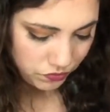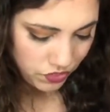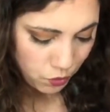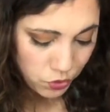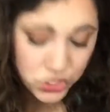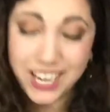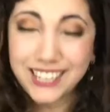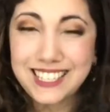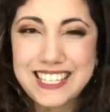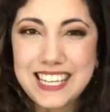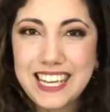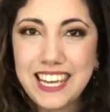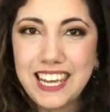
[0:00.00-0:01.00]
Would you like to
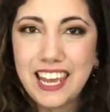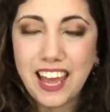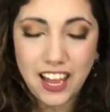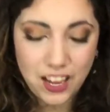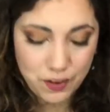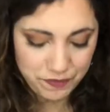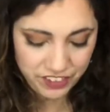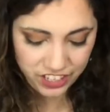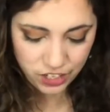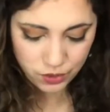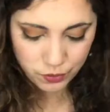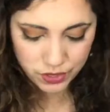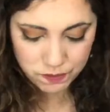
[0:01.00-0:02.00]
see a
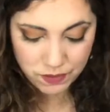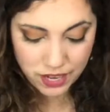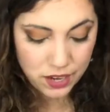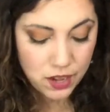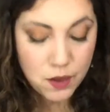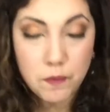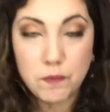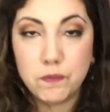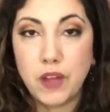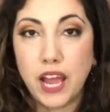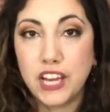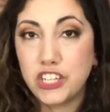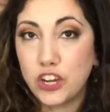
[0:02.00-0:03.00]
video with my
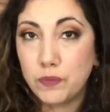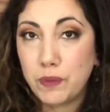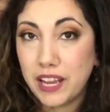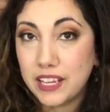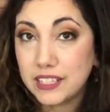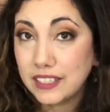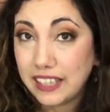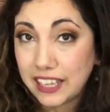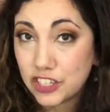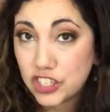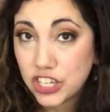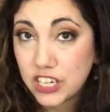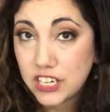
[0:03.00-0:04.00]
eyeshadow palette
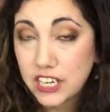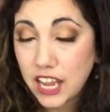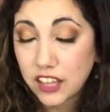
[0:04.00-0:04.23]
collection?